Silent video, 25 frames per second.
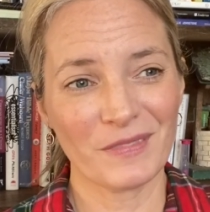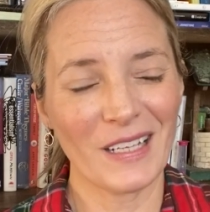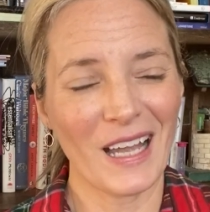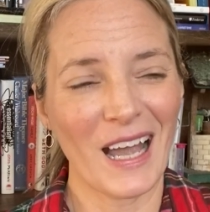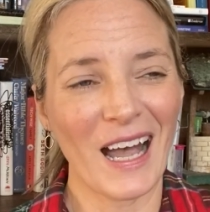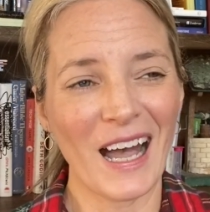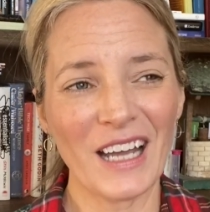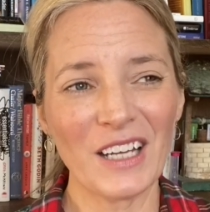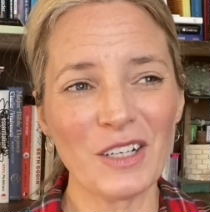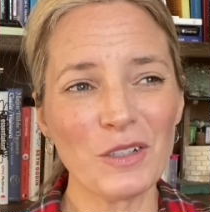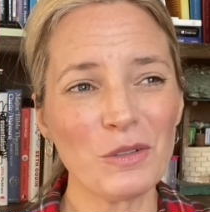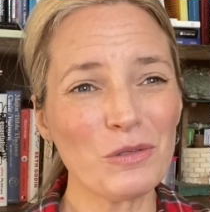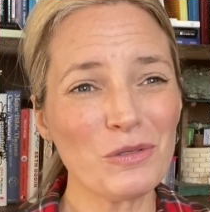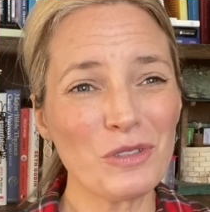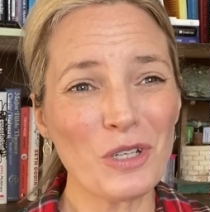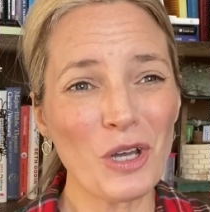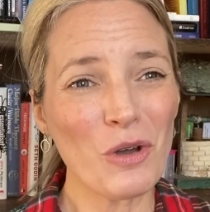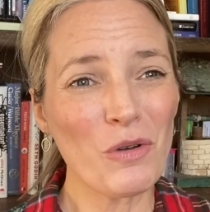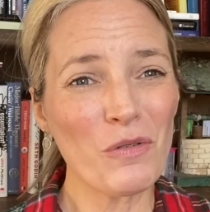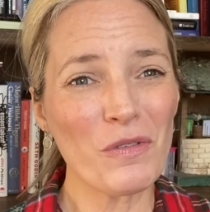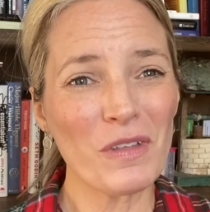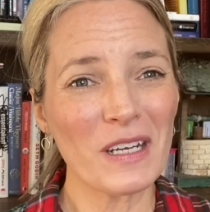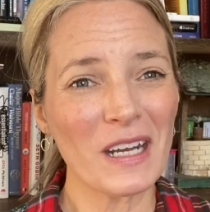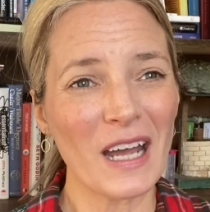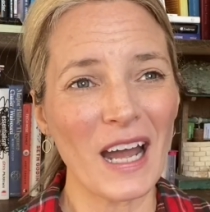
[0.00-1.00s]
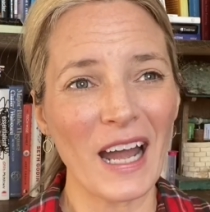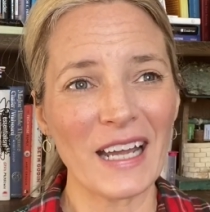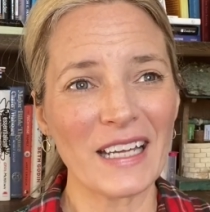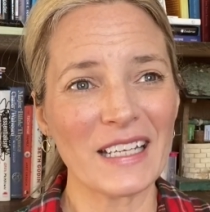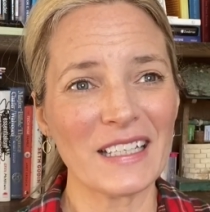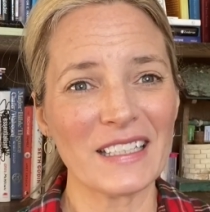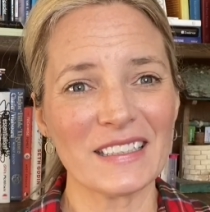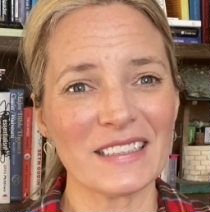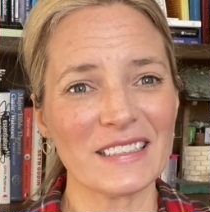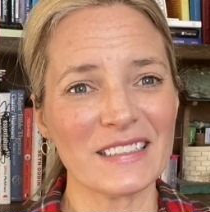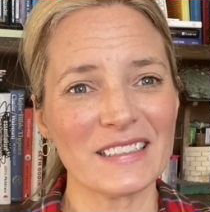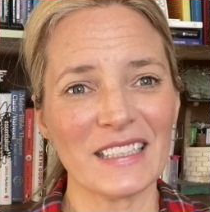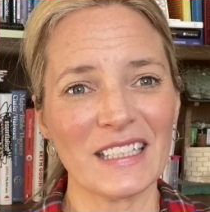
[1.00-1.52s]
I don't know that I
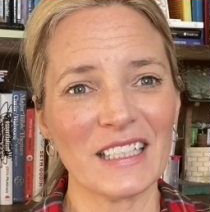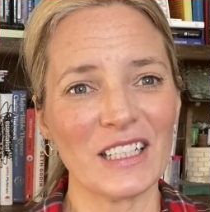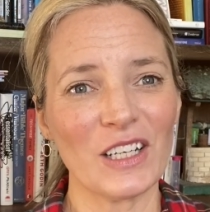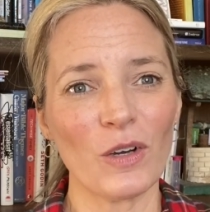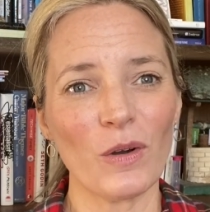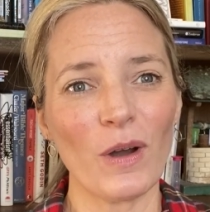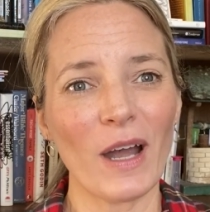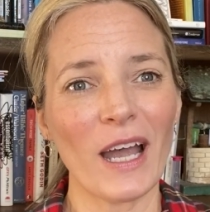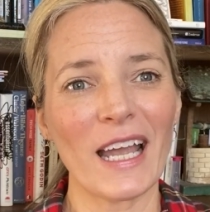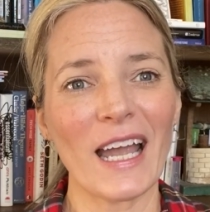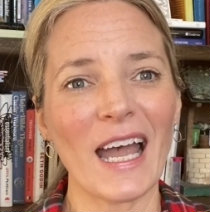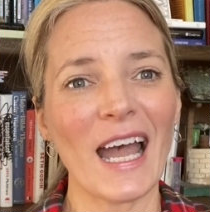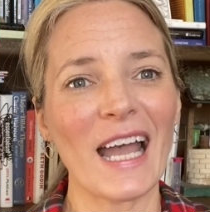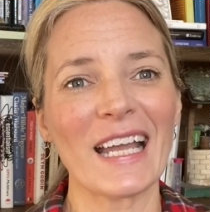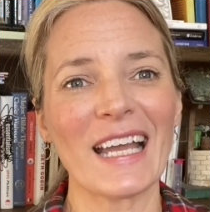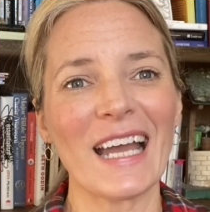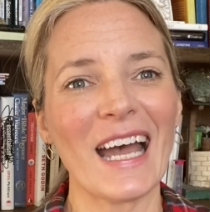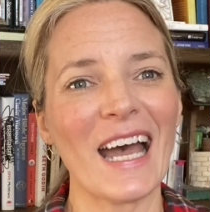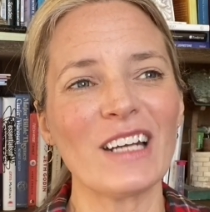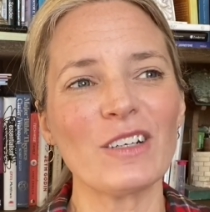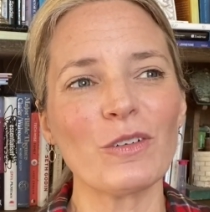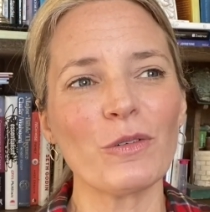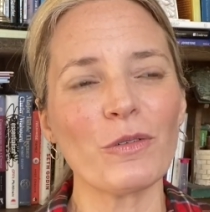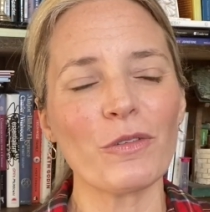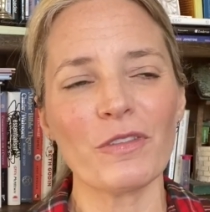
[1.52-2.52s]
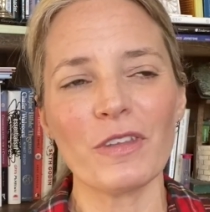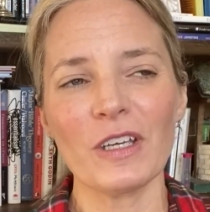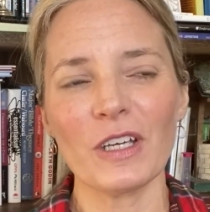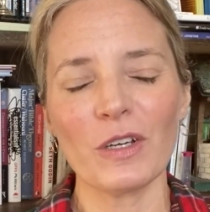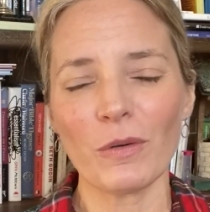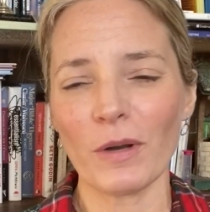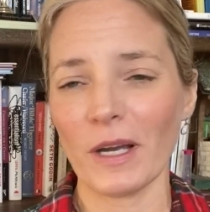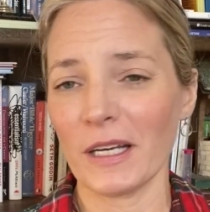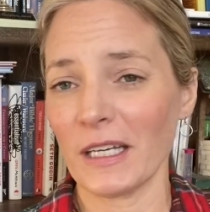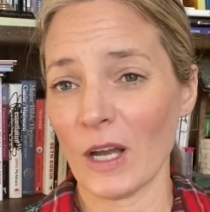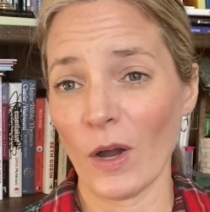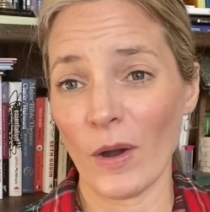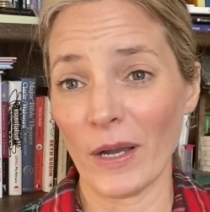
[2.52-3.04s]
don't think
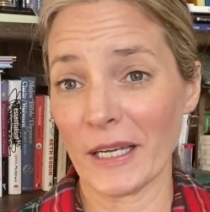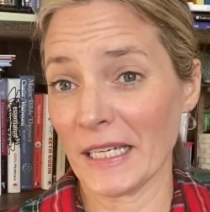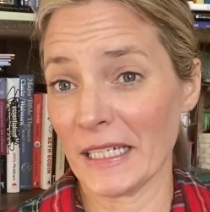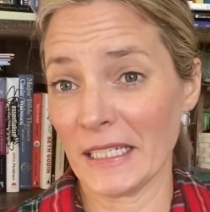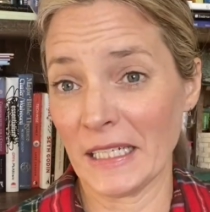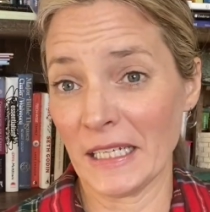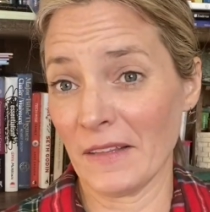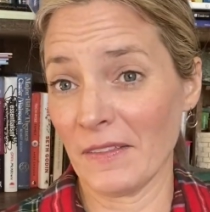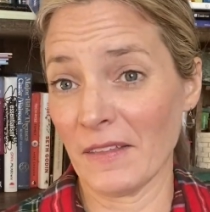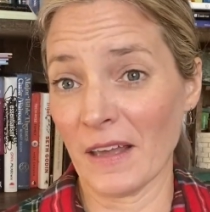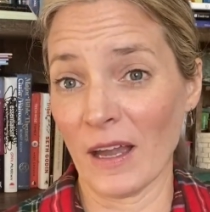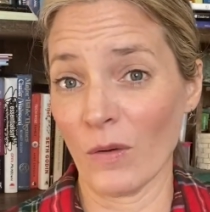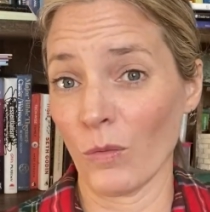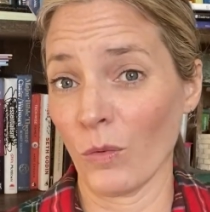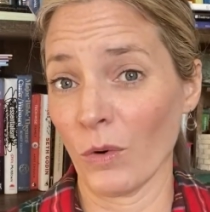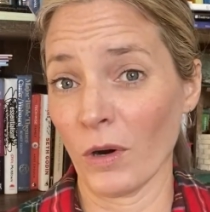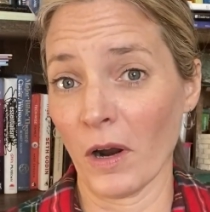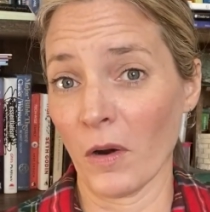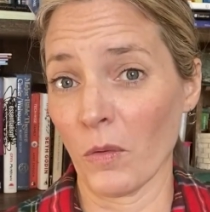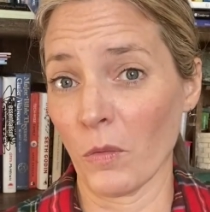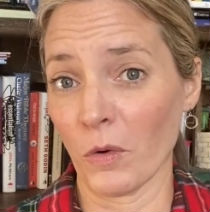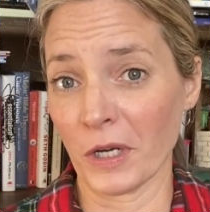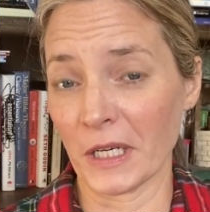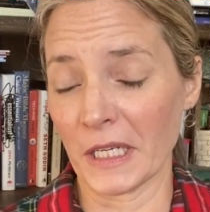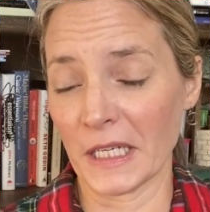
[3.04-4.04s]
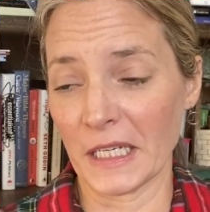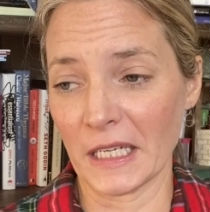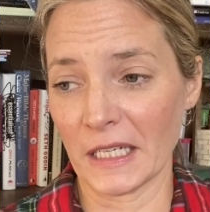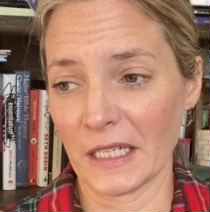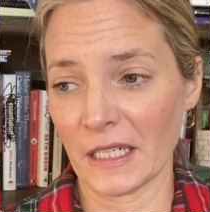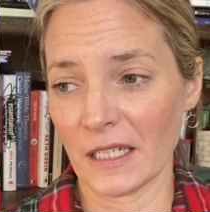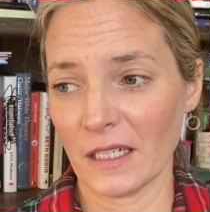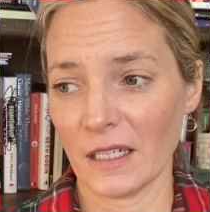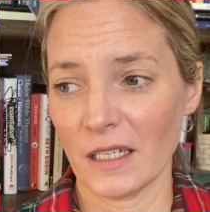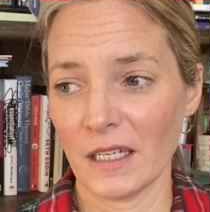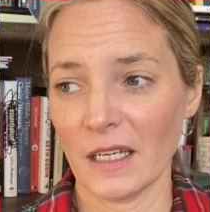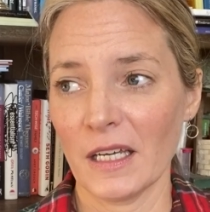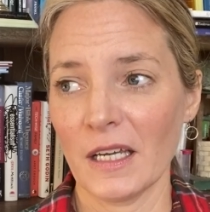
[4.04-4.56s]
right now I can get that where I want to get it.